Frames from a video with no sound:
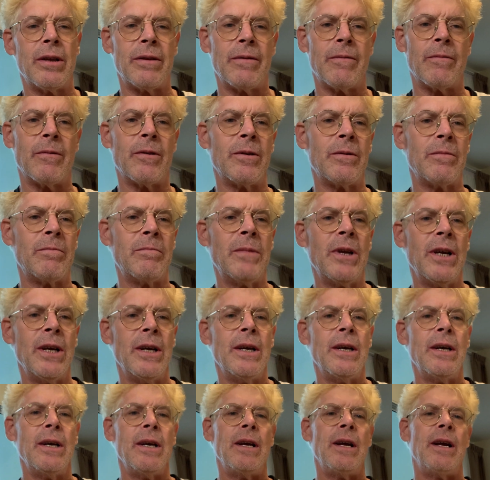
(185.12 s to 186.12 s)
the room.
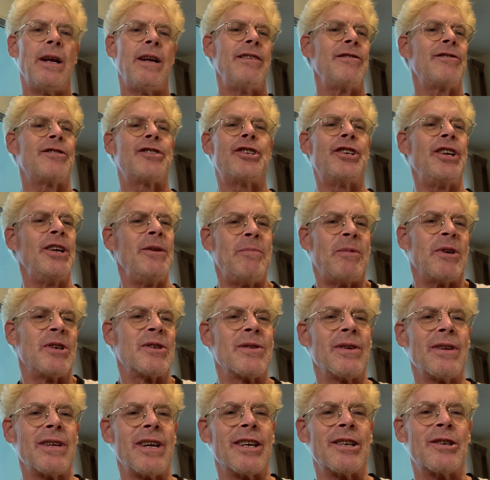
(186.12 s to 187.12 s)
And it's cheap. It
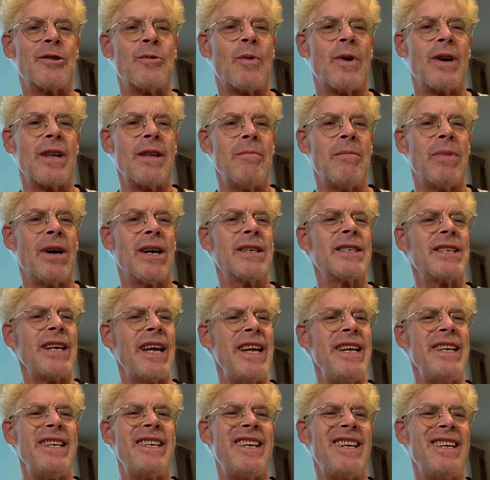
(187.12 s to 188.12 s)
was only like $20,
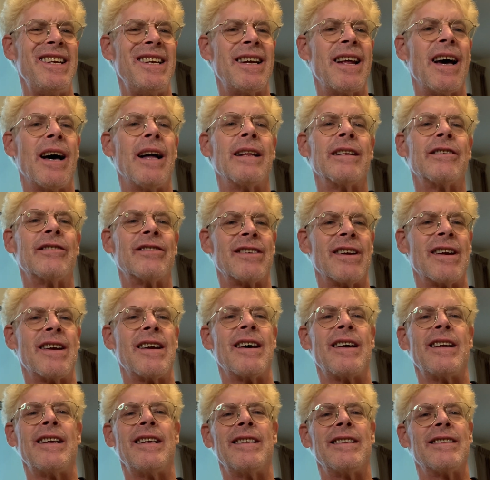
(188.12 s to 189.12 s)
$18
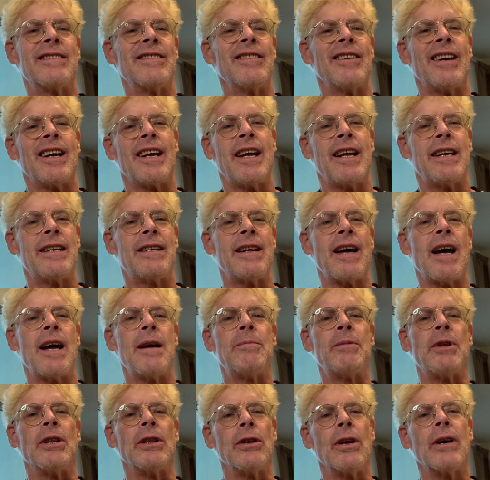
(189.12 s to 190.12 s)
a night. So I had
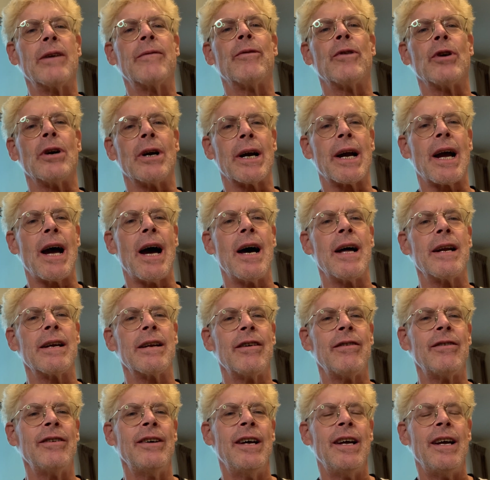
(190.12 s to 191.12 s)
time to look for a
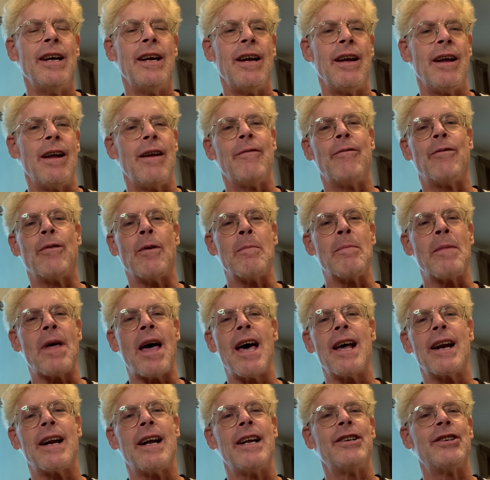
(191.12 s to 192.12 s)
condo. And from
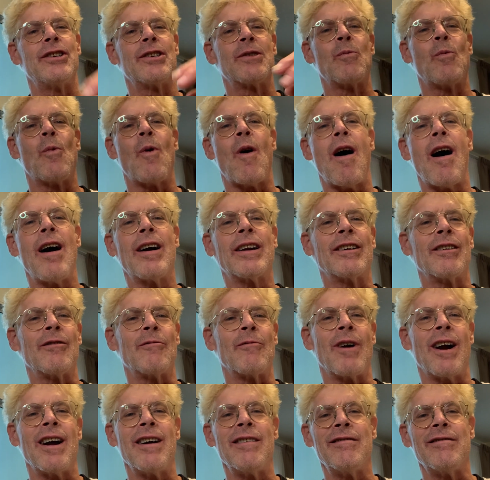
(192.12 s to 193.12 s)
that, I just walked
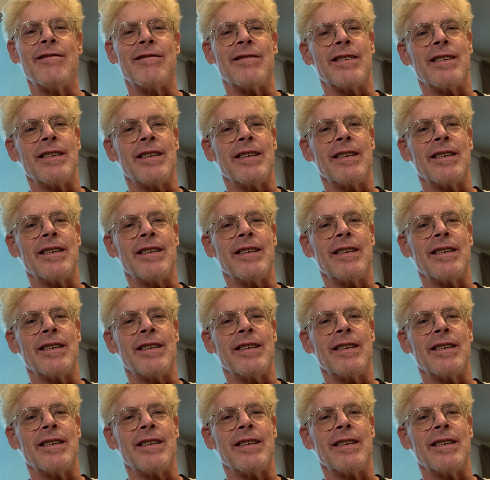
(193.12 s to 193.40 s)
around.